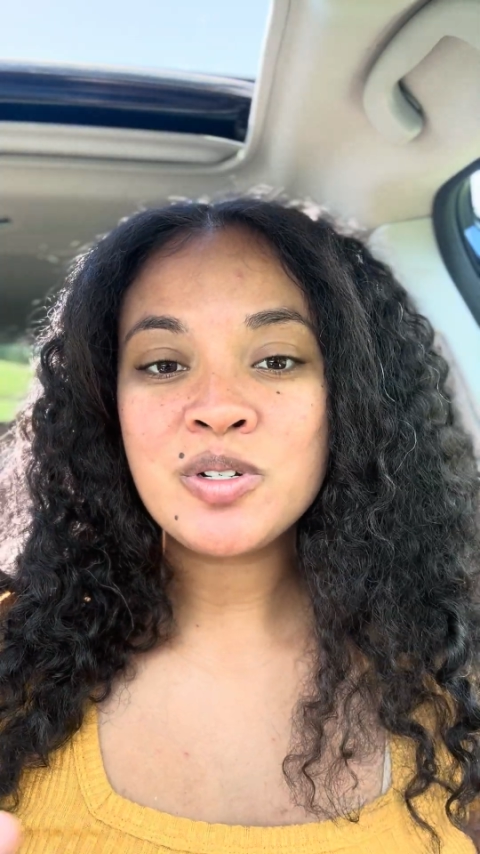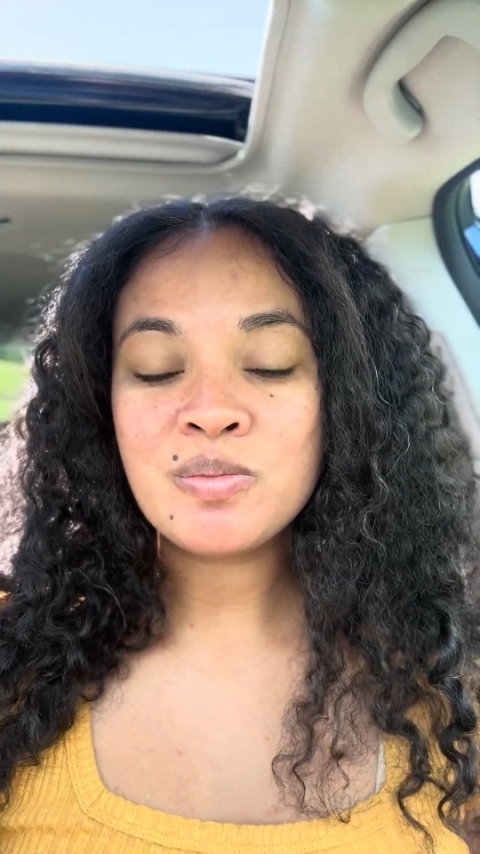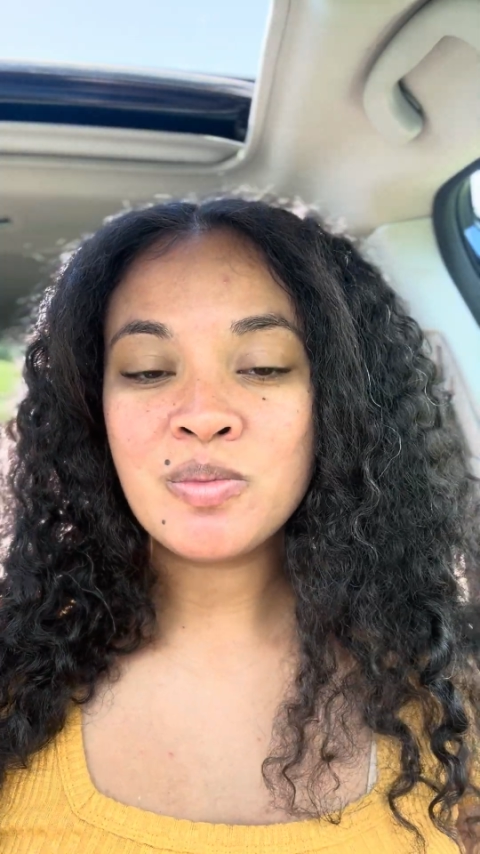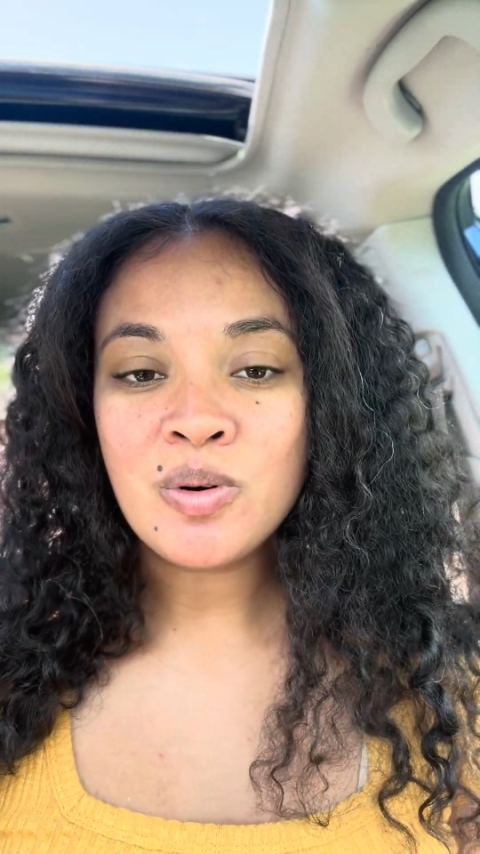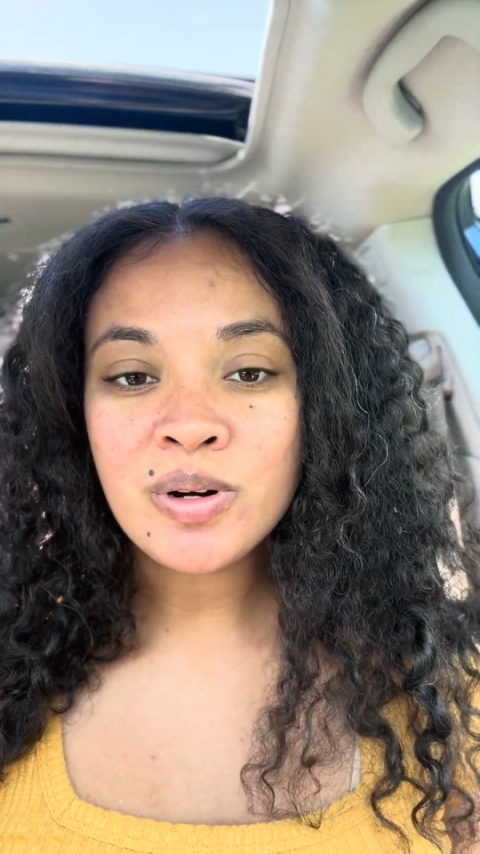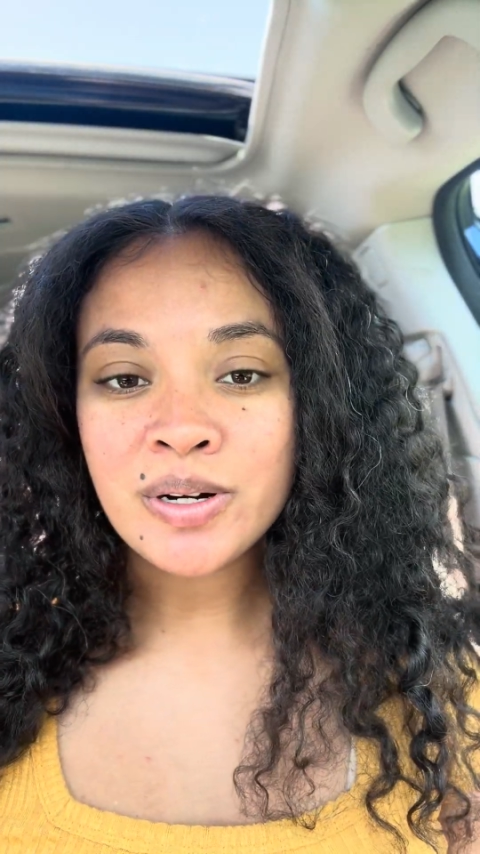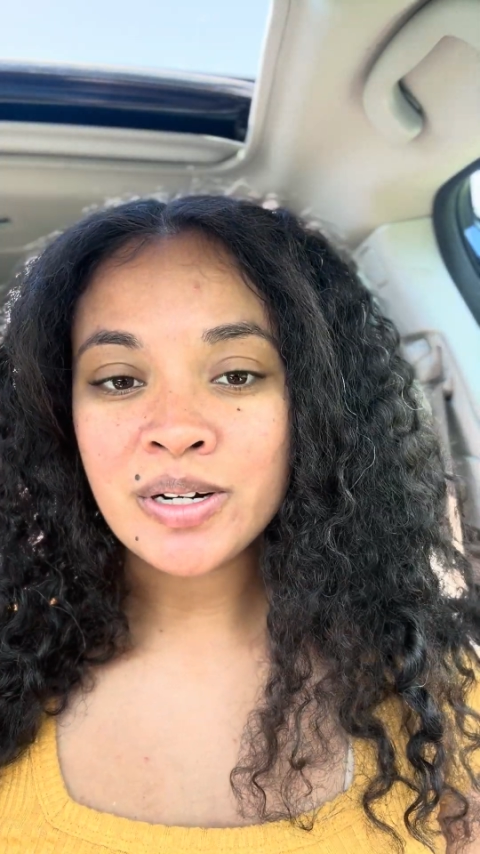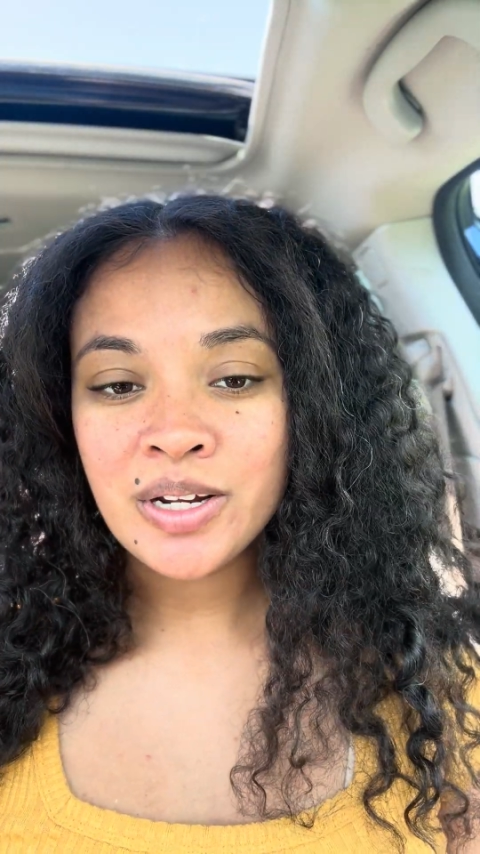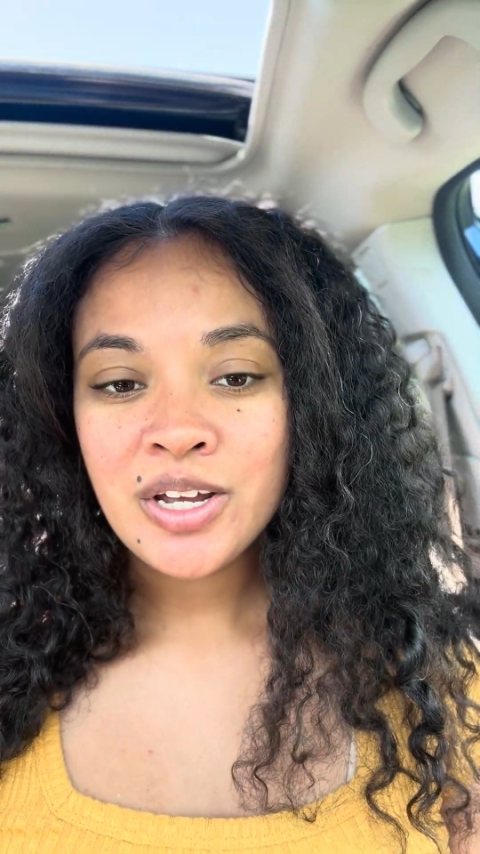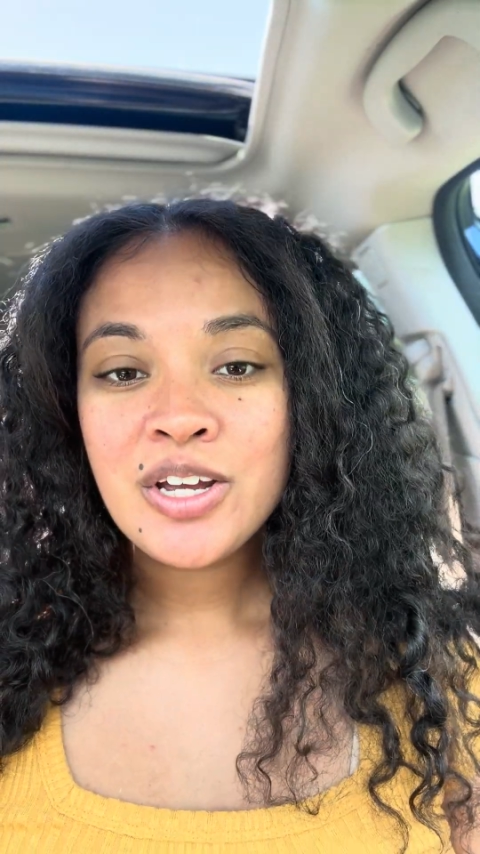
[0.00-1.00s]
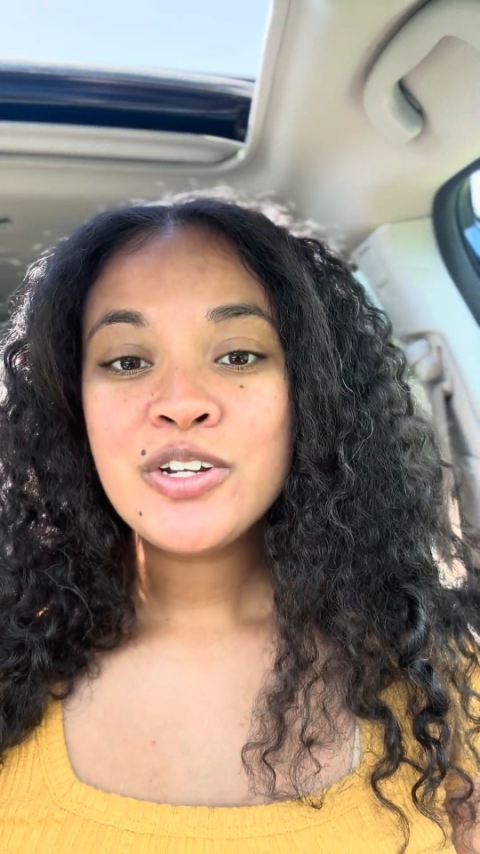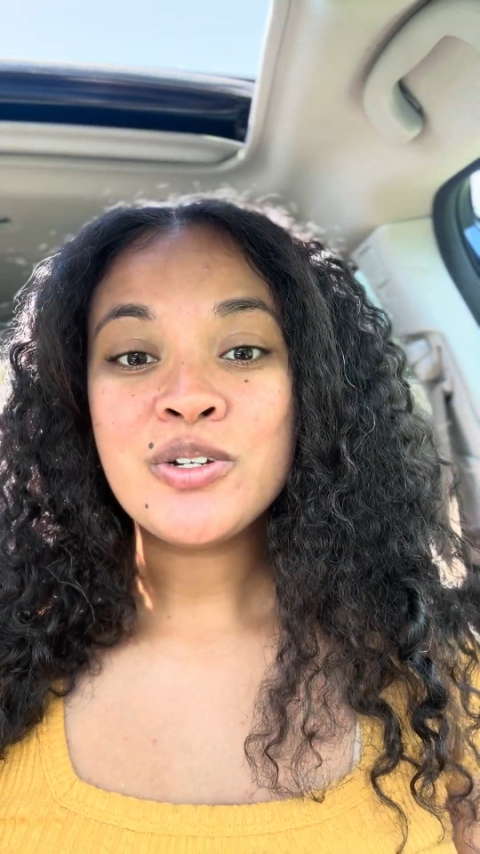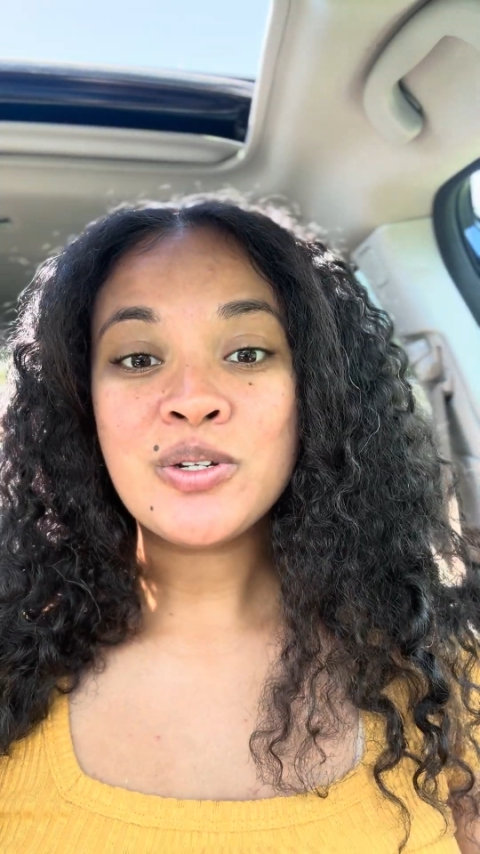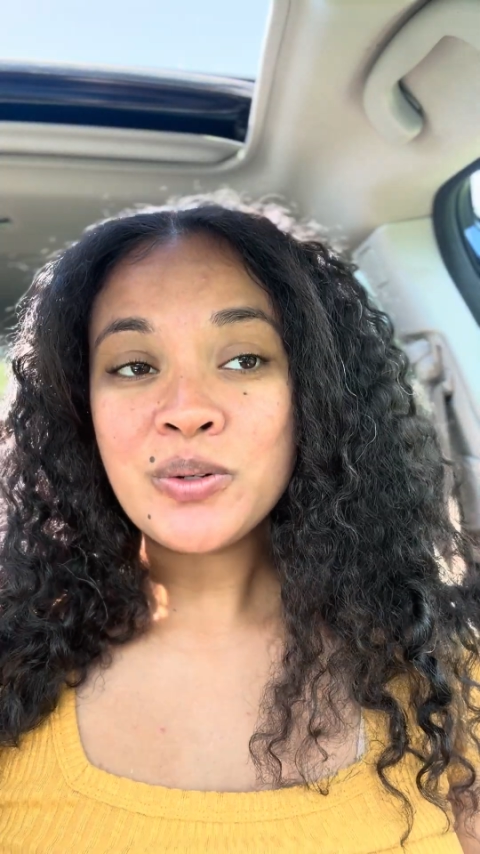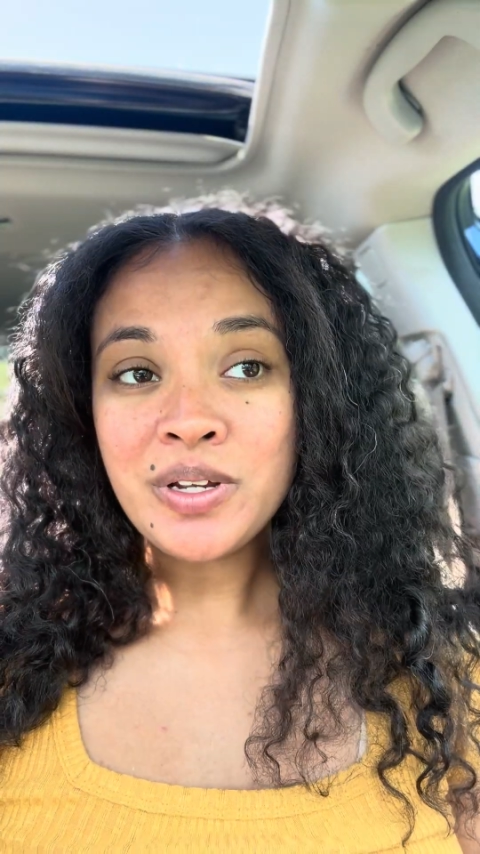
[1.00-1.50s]
more to
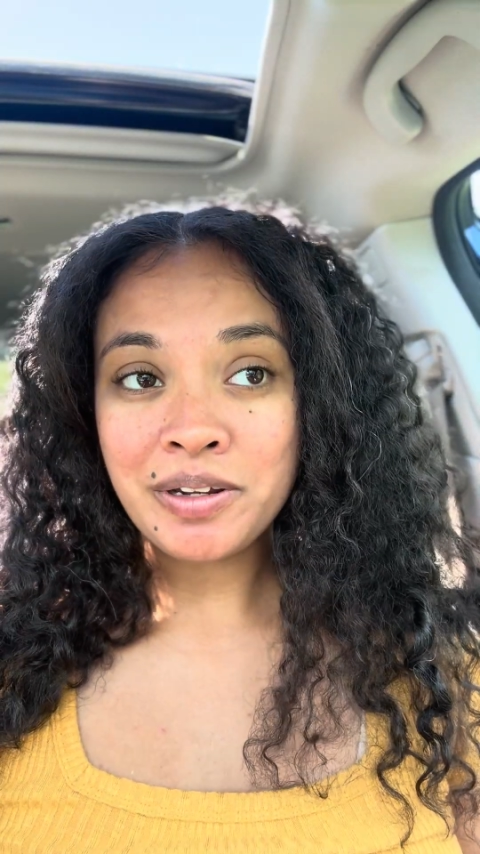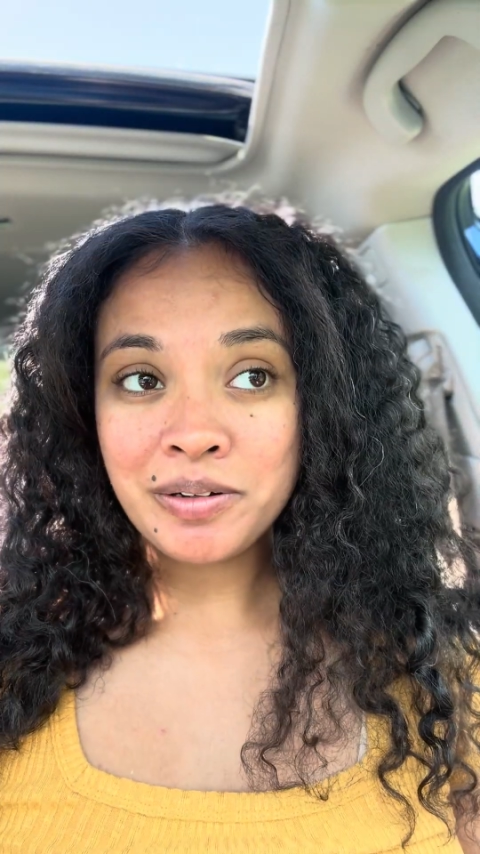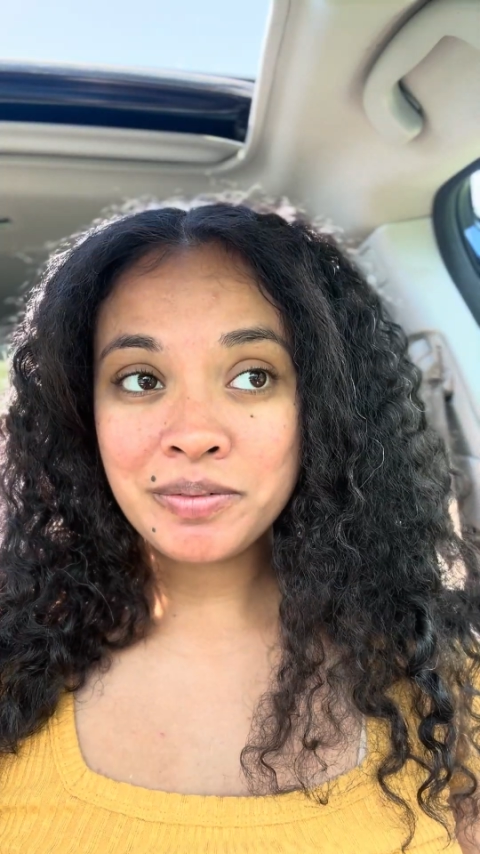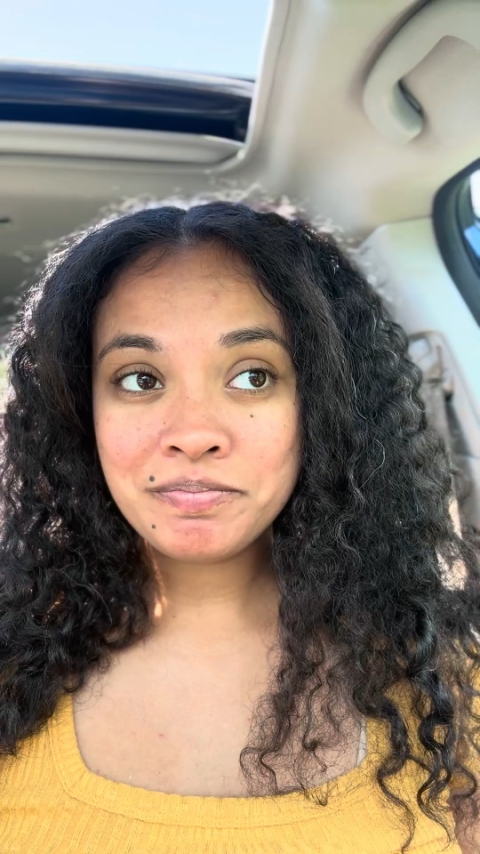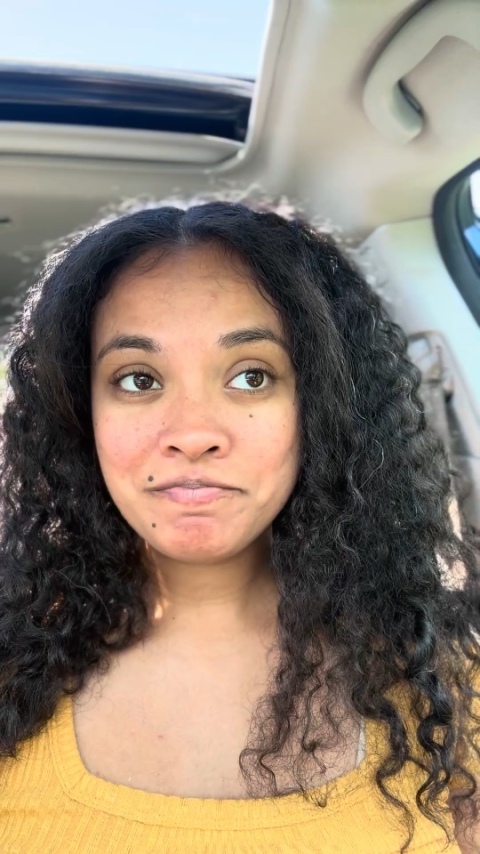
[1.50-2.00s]
do here.